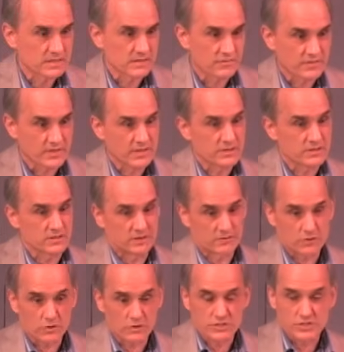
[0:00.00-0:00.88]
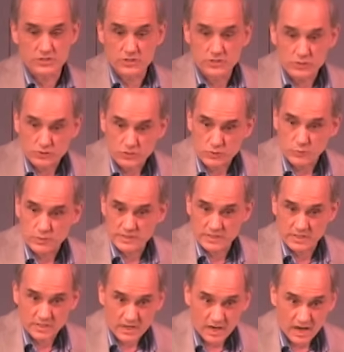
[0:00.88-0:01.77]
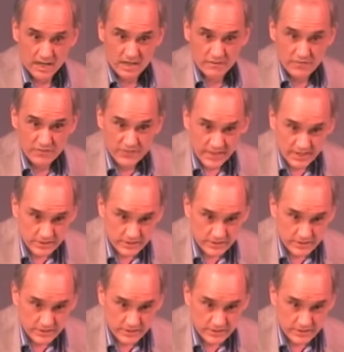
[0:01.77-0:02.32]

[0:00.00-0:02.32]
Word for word: sons of thunder. Of course, Zeus was the god of